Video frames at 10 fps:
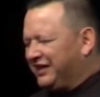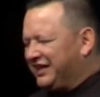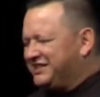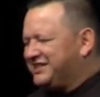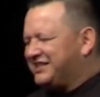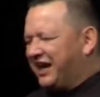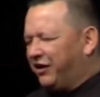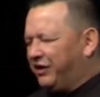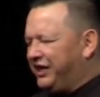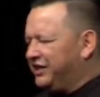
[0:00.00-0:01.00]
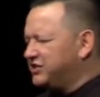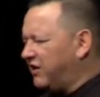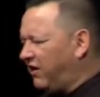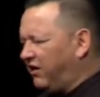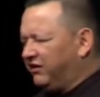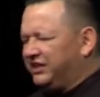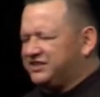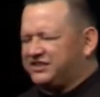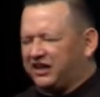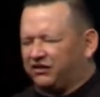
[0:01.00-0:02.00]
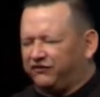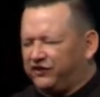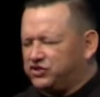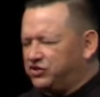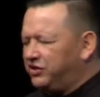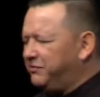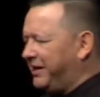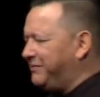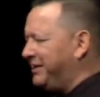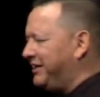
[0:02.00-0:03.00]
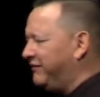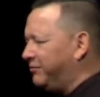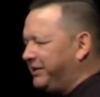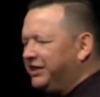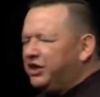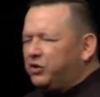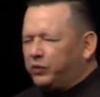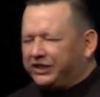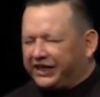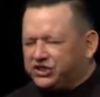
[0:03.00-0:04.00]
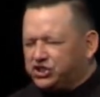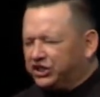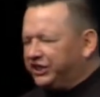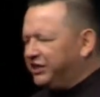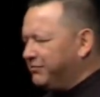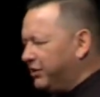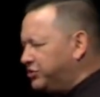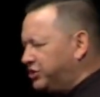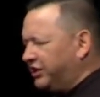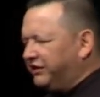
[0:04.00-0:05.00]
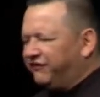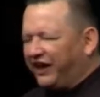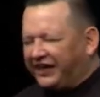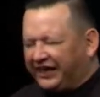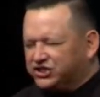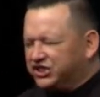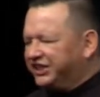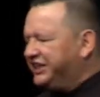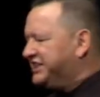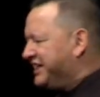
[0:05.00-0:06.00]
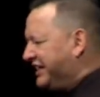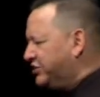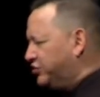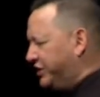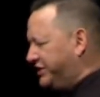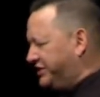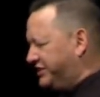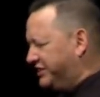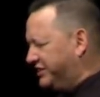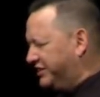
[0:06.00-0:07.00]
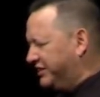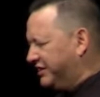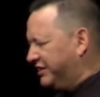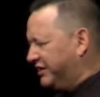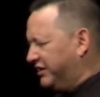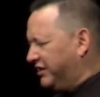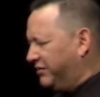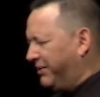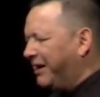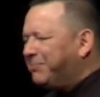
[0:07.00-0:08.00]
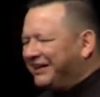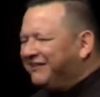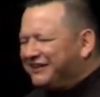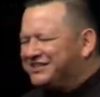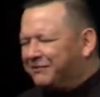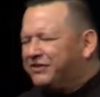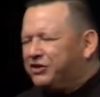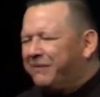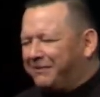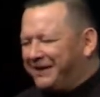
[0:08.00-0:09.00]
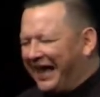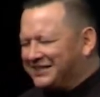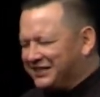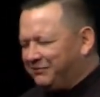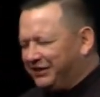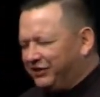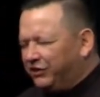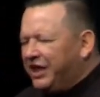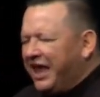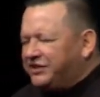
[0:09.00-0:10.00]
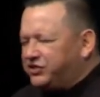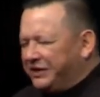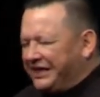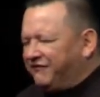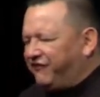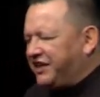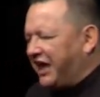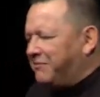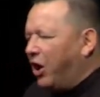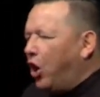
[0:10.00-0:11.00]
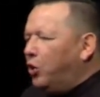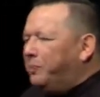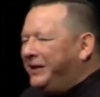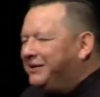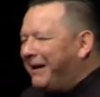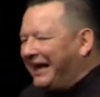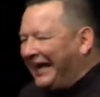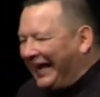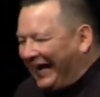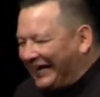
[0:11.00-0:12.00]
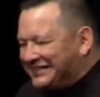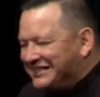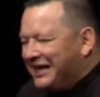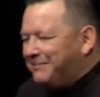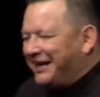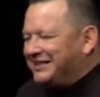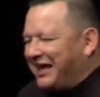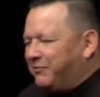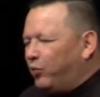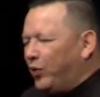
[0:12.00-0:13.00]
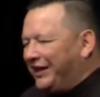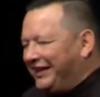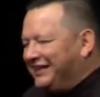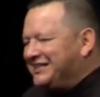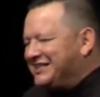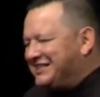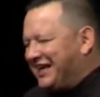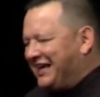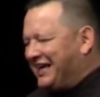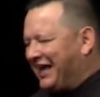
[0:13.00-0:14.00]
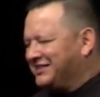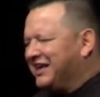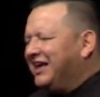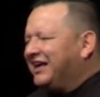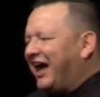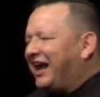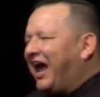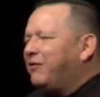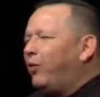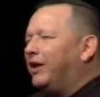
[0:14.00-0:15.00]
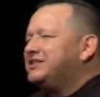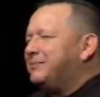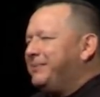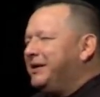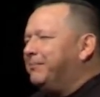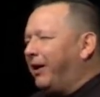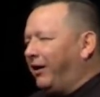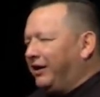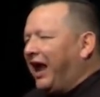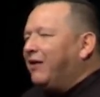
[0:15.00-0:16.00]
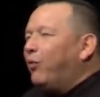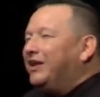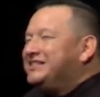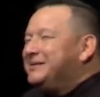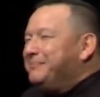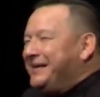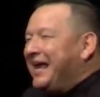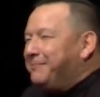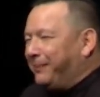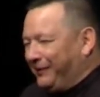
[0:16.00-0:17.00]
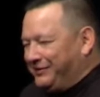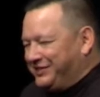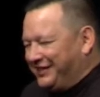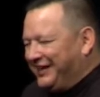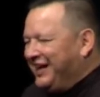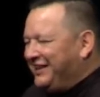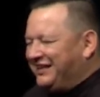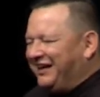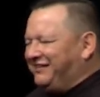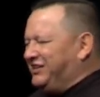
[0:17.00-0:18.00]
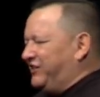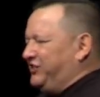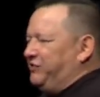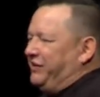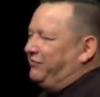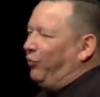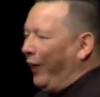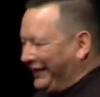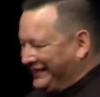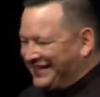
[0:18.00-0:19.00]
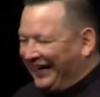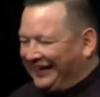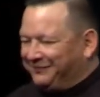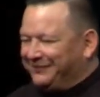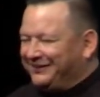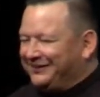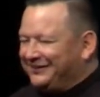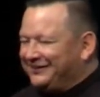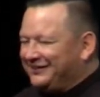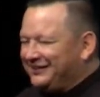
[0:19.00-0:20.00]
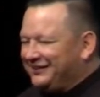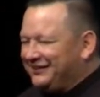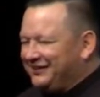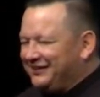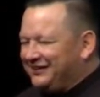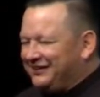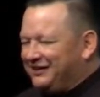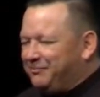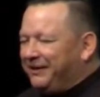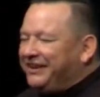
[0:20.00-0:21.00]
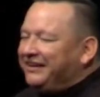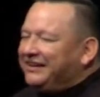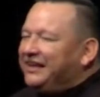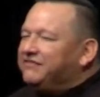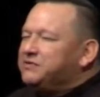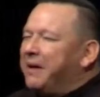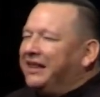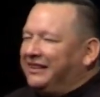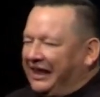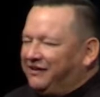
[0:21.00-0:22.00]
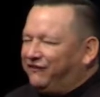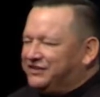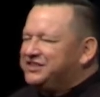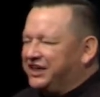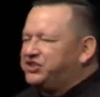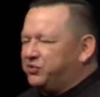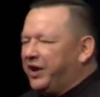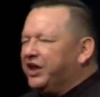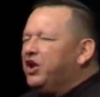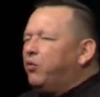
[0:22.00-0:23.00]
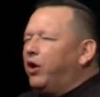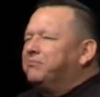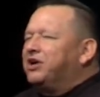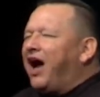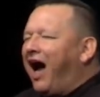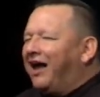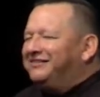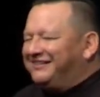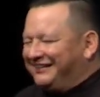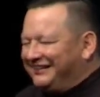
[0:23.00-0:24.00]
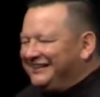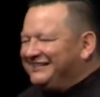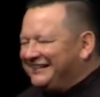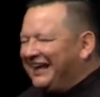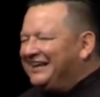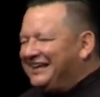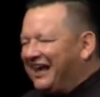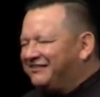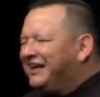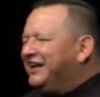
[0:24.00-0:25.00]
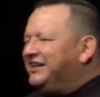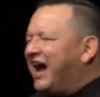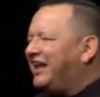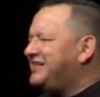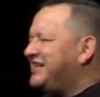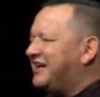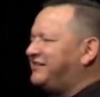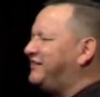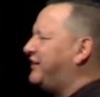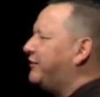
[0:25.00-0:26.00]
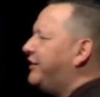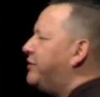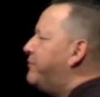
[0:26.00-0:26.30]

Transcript: It's scary, it's hard, it's sacrificial, it maybe even be relationally, emotionally, financially dangerous. But I believe it's something you might be asking me to do. And so in faith, I'm opening my hands because I'm willing to say yes. God, I want to be a part. I want to be a person that doesn't just do this one time, but that lives my life in such a way where I'm constantly saying yes, not to necessarily the